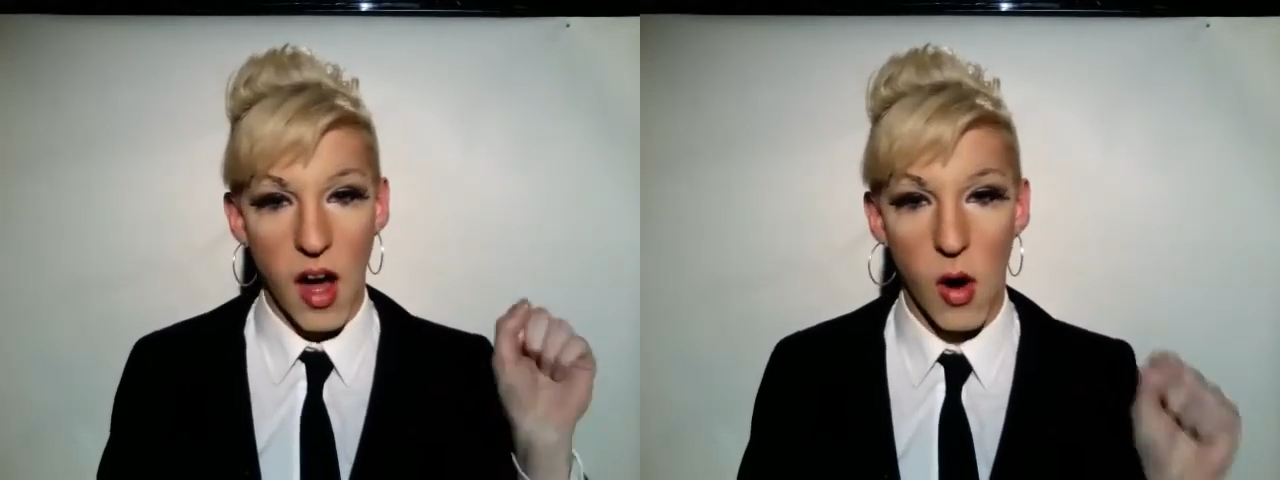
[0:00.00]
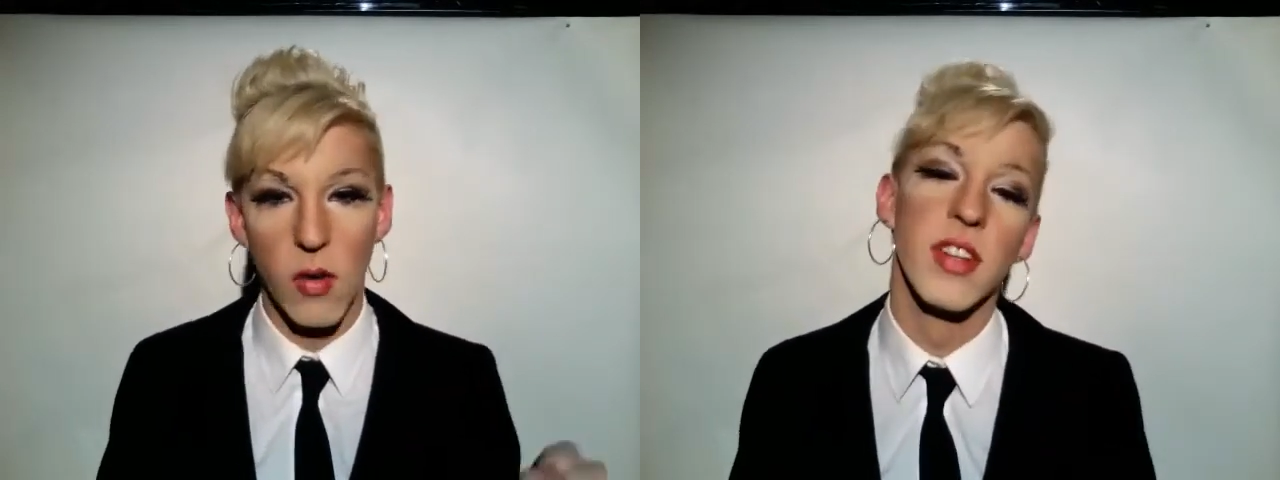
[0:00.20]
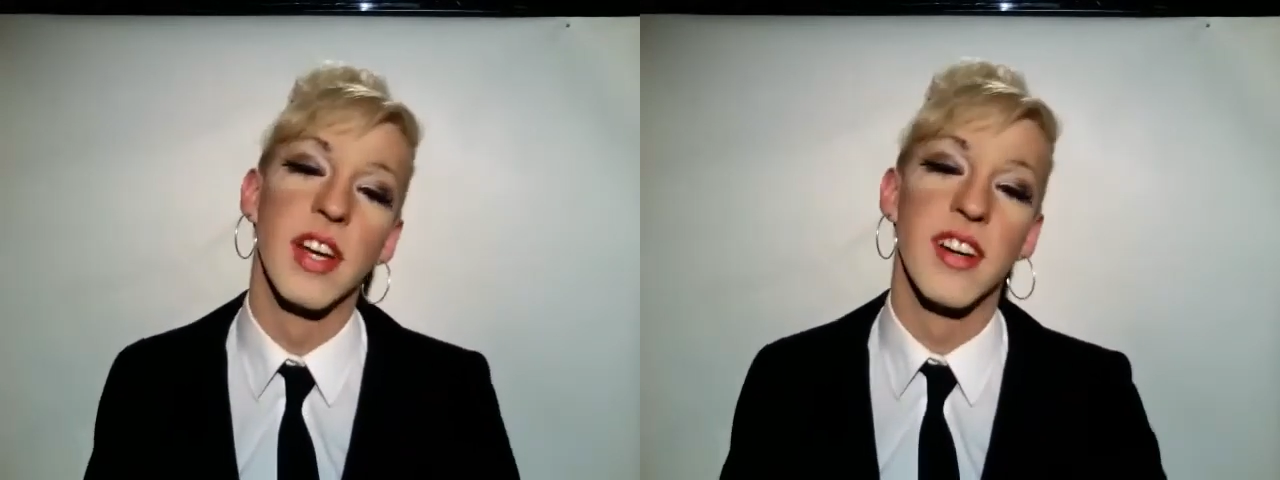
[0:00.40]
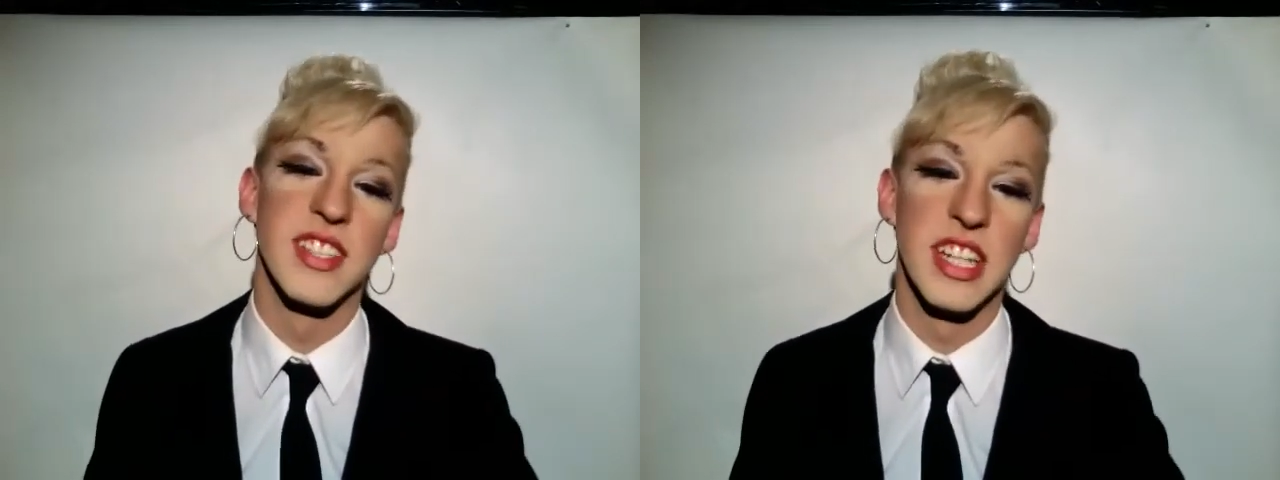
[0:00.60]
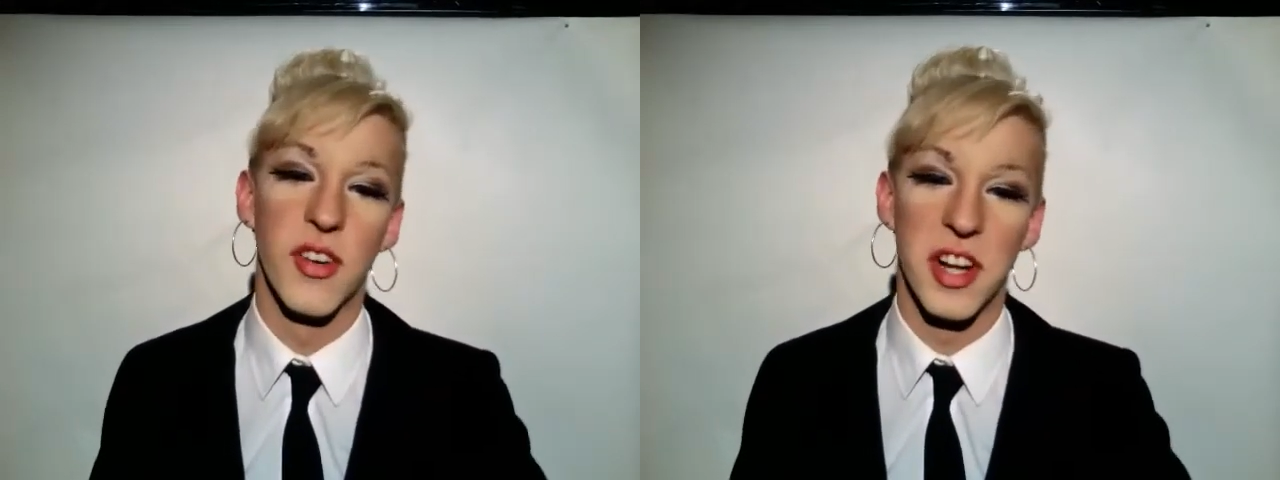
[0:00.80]
Hopefully, I'll
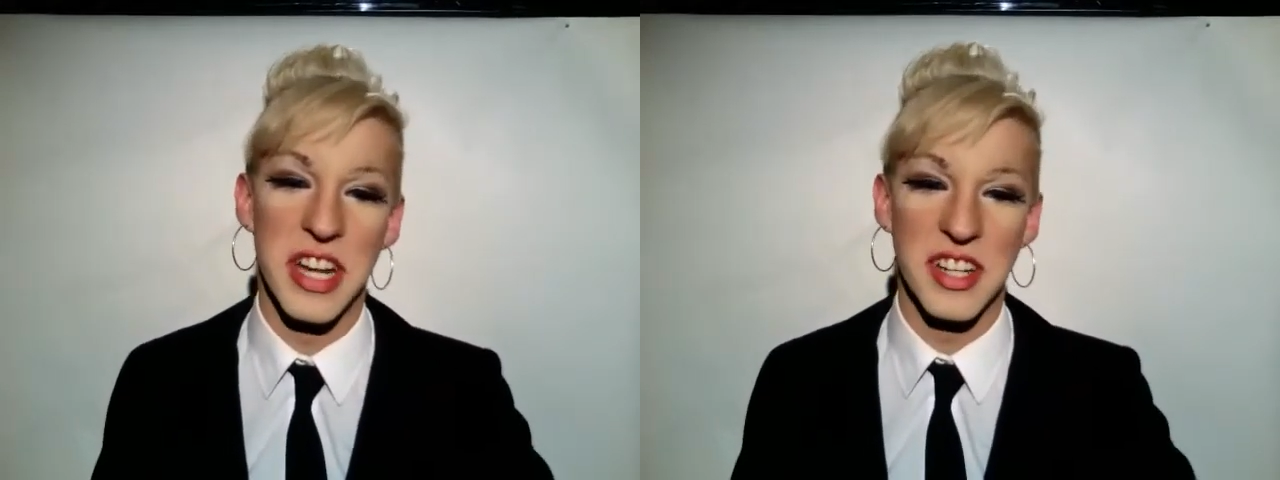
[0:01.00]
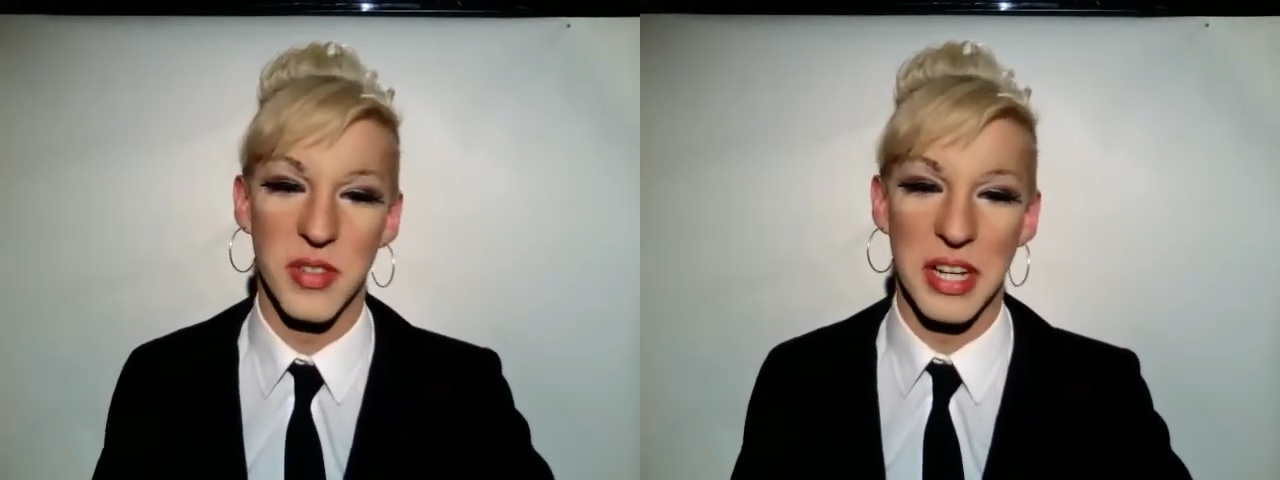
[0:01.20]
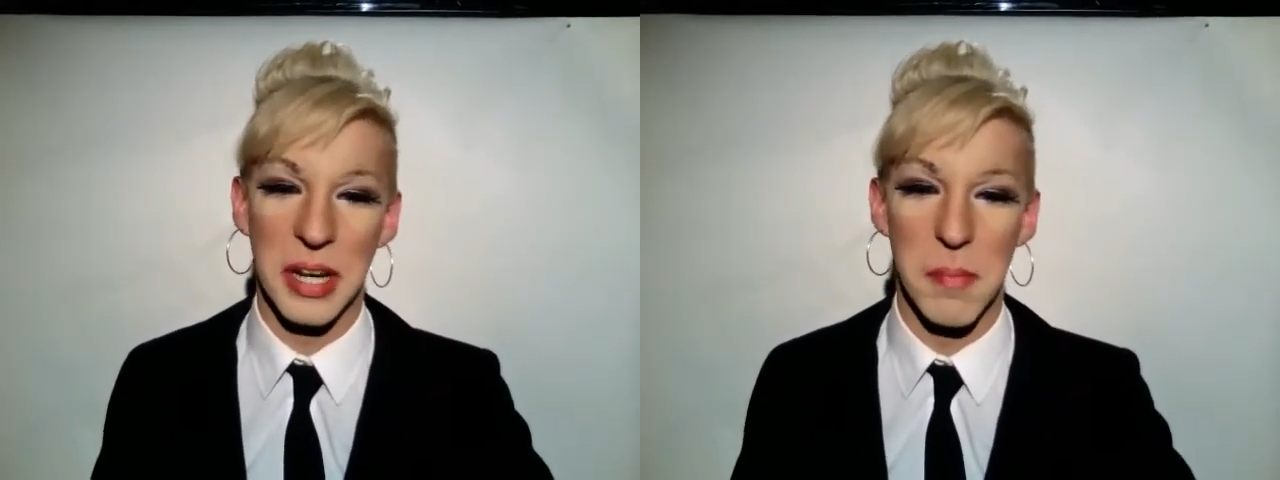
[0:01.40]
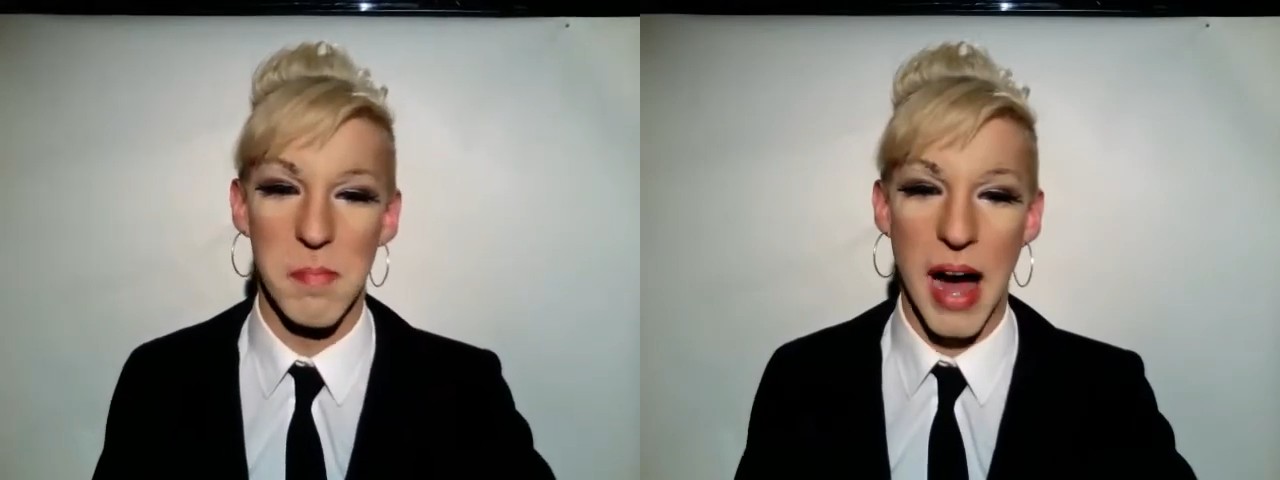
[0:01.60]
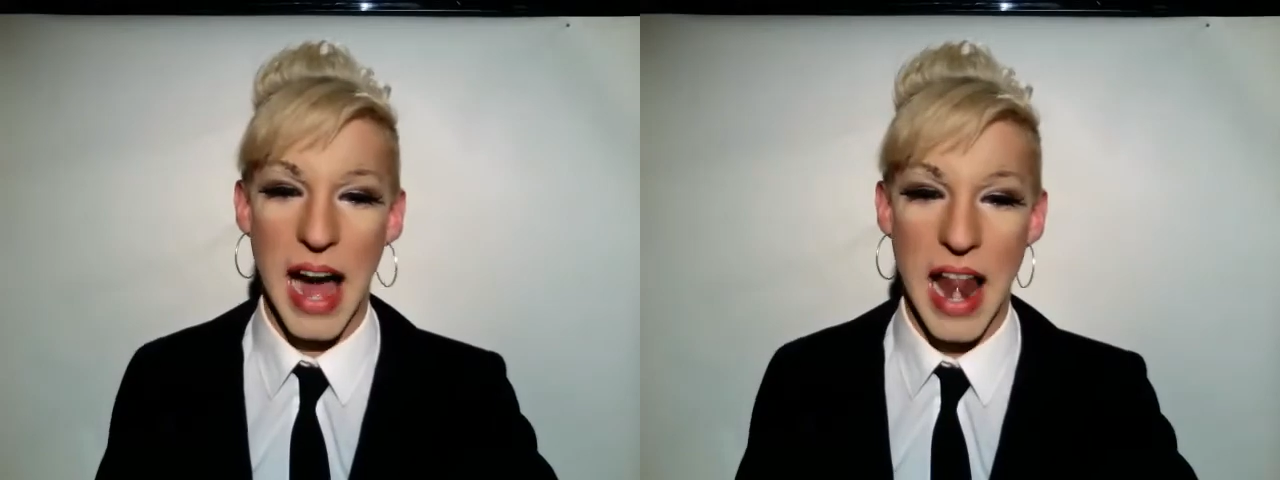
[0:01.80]
see you all next
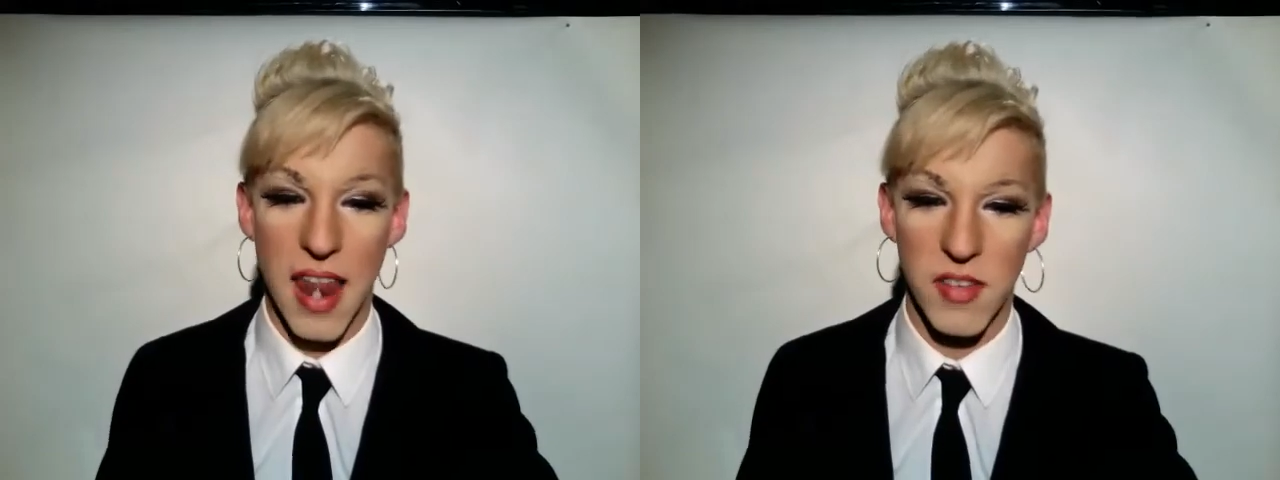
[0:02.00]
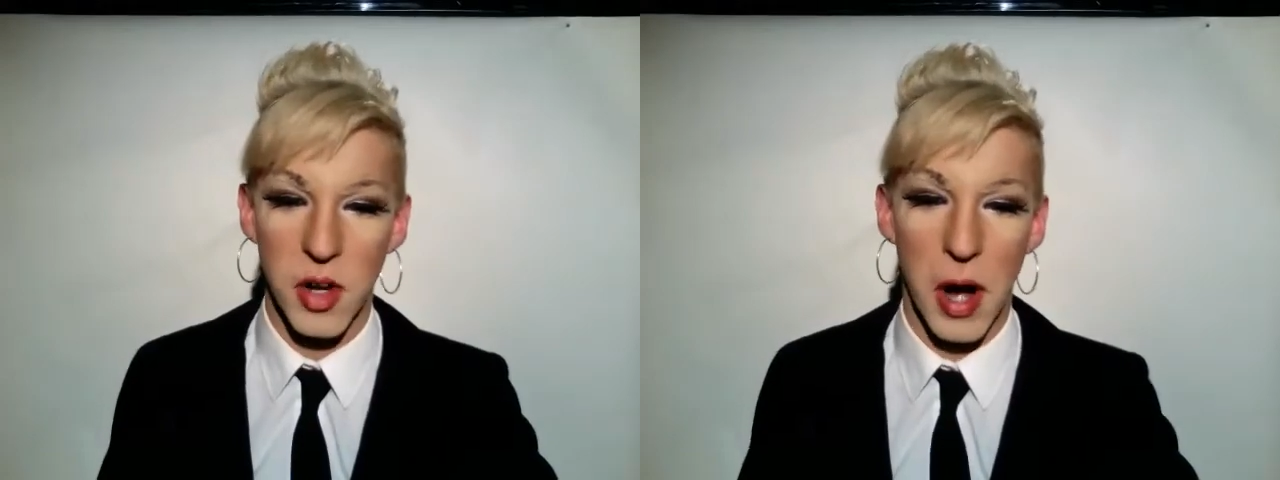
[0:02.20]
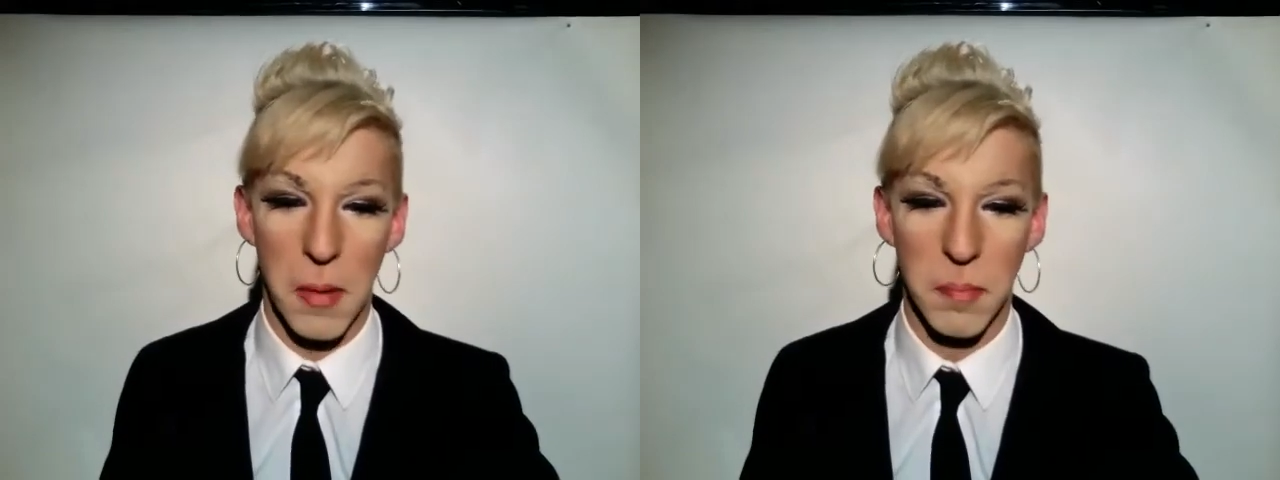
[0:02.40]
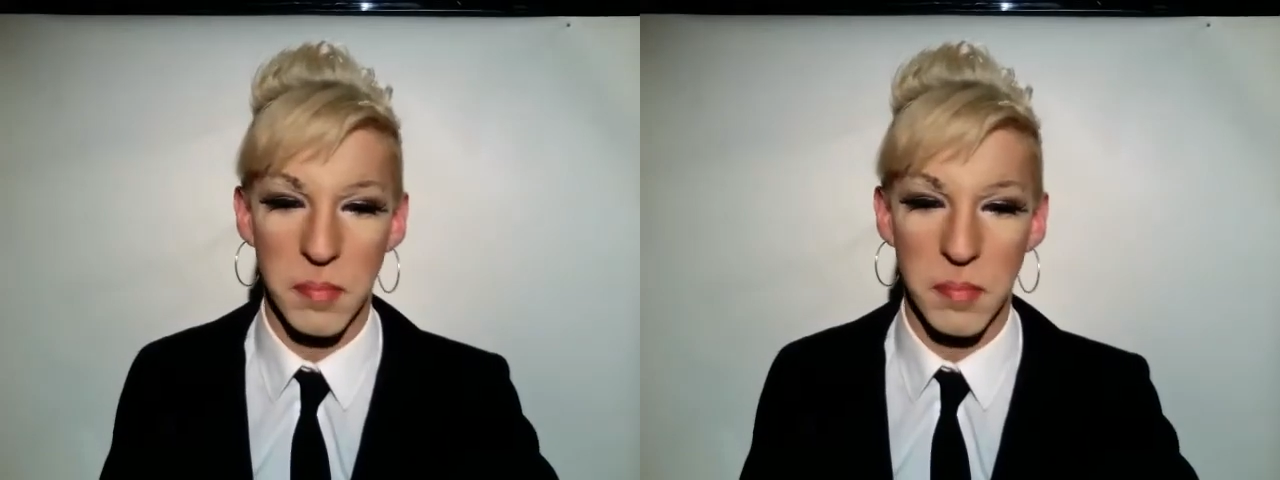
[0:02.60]
week. Bye. Love you all.